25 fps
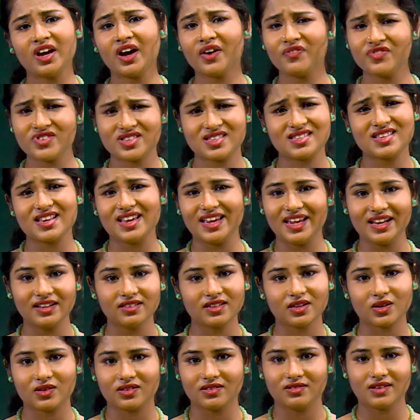have seen
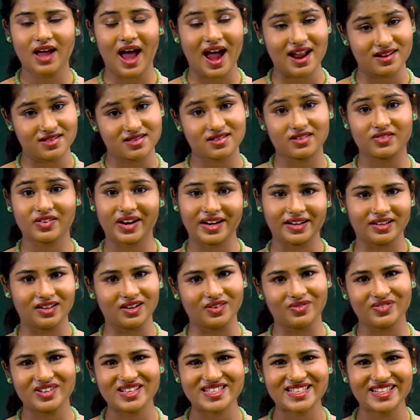the answer right
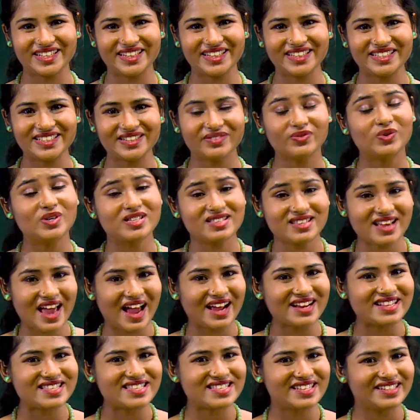now, isn't it? What is the
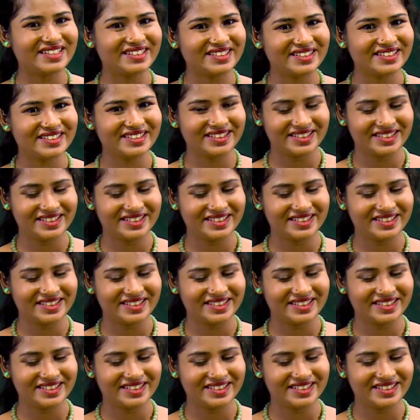answer?